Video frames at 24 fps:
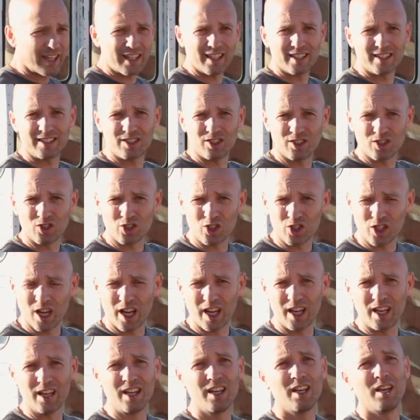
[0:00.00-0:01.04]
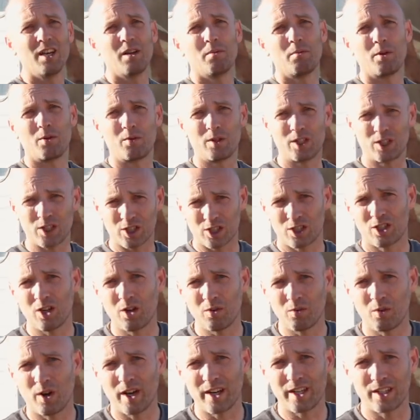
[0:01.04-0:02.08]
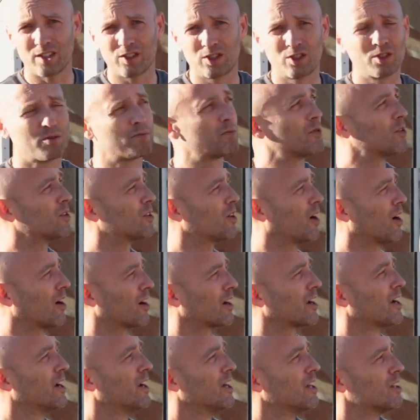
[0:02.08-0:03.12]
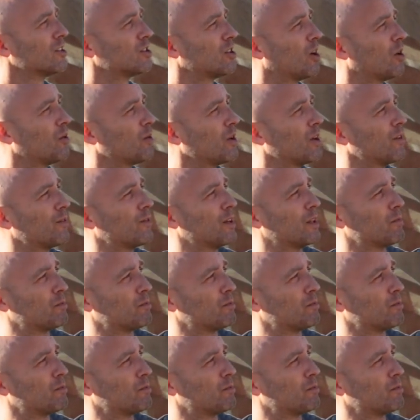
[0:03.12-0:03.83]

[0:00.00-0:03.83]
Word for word: like it's in shade, but we just don't want it super dark. So we've